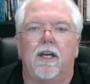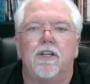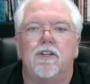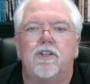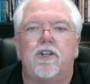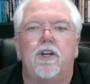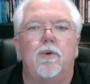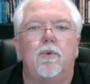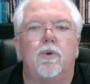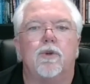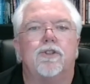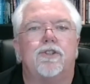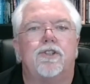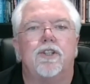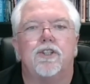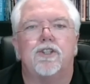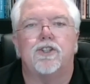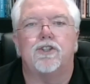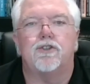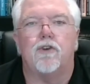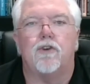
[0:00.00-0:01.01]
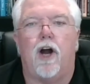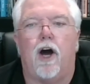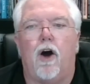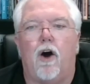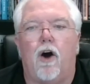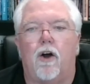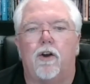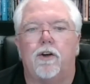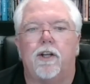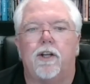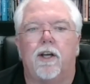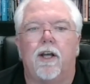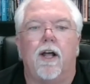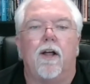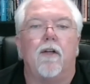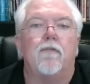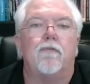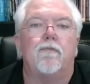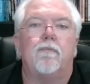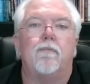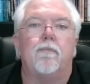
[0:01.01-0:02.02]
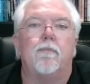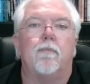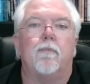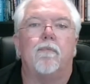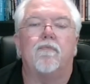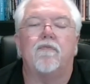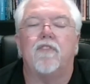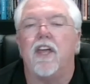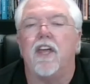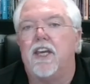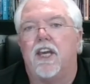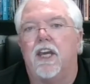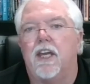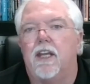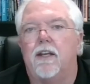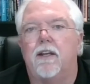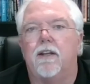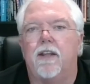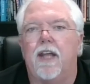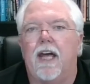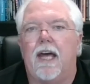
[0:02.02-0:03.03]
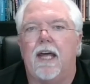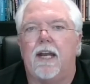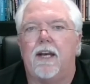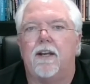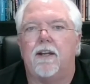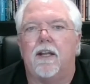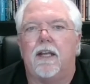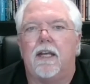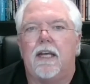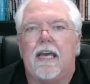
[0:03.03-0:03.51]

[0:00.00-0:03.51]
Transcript: She was distraught, thinking that